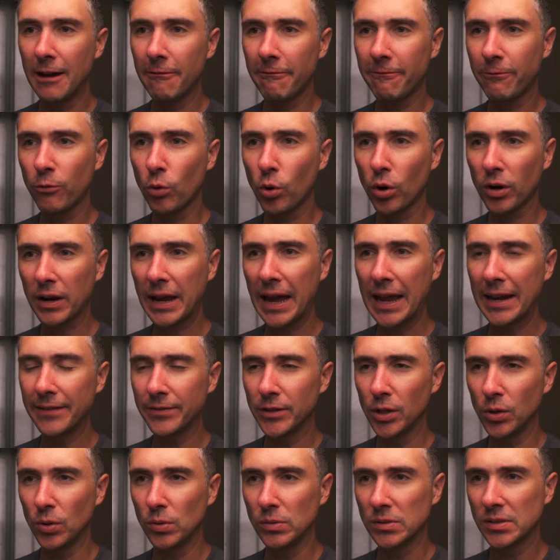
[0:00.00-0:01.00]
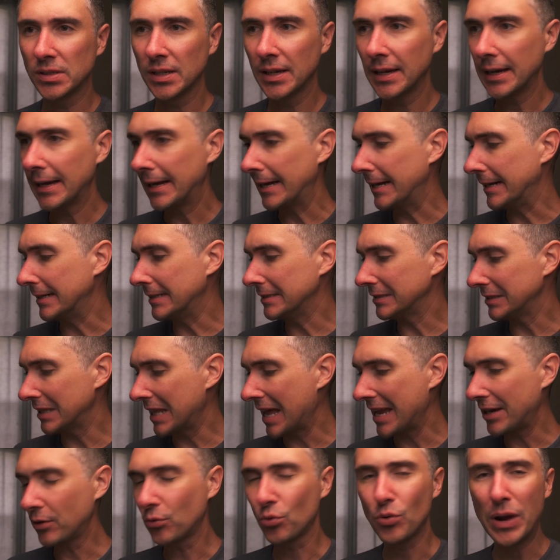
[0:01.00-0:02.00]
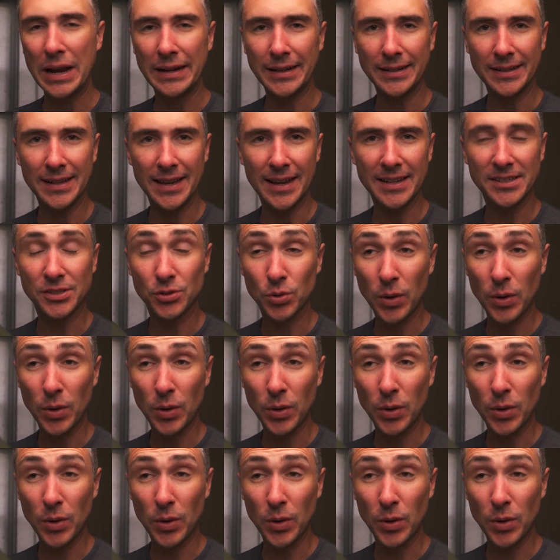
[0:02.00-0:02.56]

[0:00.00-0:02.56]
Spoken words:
for kind of those light rainy days.